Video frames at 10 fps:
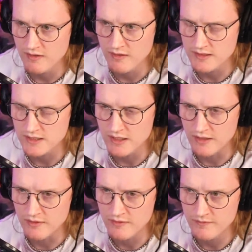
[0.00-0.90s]
I don't
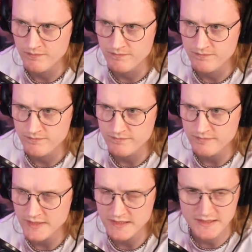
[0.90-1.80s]
know,
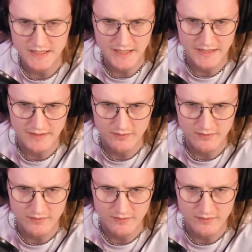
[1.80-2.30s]
insane.